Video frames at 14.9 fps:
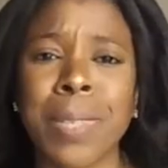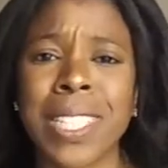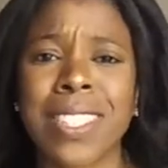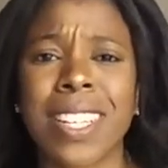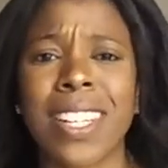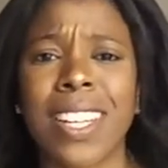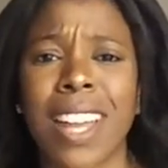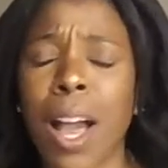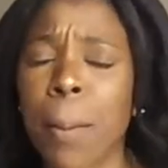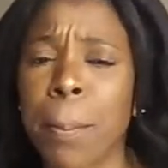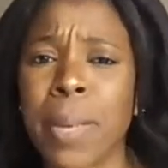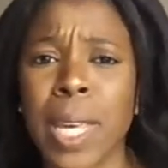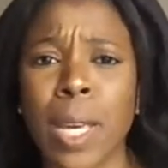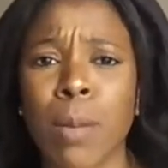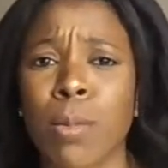to not
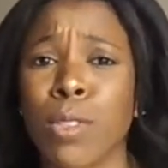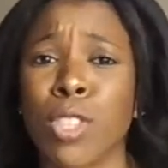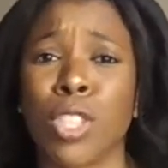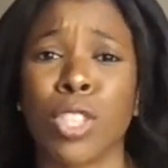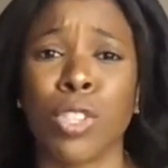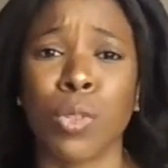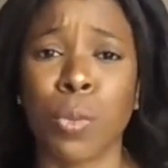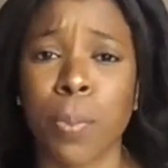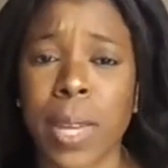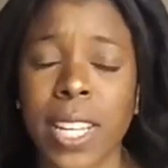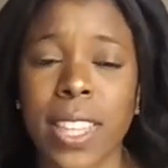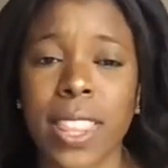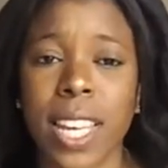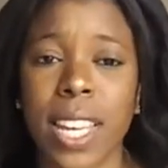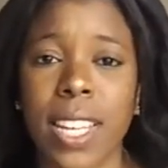be able to do many
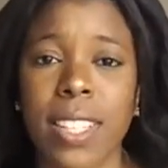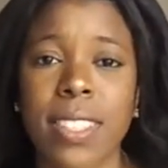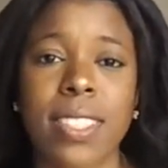things,